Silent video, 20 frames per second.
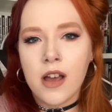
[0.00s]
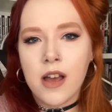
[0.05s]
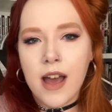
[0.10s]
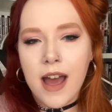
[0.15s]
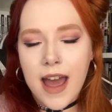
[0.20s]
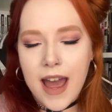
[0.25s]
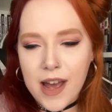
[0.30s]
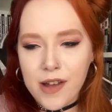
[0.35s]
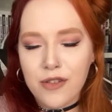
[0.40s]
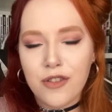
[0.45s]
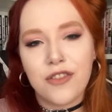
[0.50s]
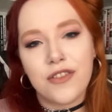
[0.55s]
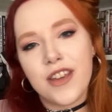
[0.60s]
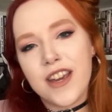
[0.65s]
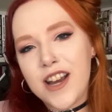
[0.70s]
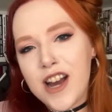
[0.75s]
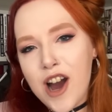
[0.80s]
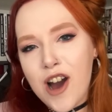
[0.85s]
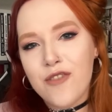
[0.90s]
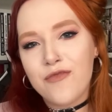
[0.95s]
healthy
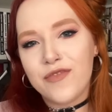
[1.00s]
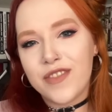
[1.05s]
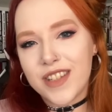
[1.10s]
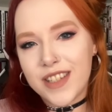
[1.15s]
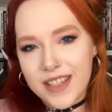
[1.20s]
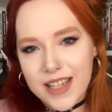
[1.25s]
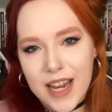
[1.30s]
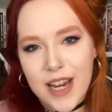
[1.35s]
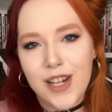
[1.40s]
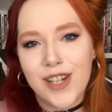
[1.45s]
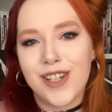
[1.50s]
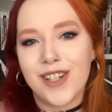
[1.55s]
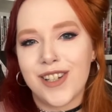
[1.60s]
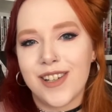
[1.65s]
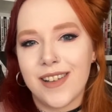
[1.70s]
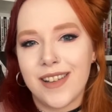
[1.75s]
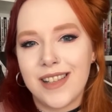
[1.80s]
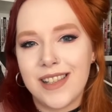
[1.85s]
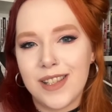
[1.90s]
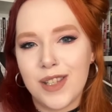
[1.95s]

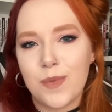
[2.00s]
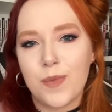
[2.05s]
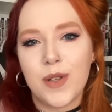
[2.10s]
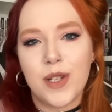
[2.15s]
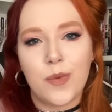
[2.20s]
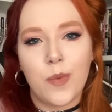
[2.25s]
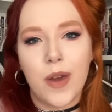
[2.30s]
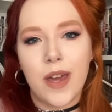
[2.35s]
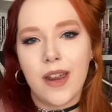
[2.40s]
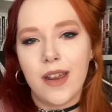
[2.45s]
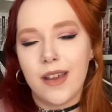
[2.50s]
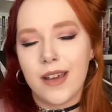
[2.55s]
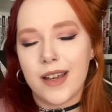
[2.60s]
conversations between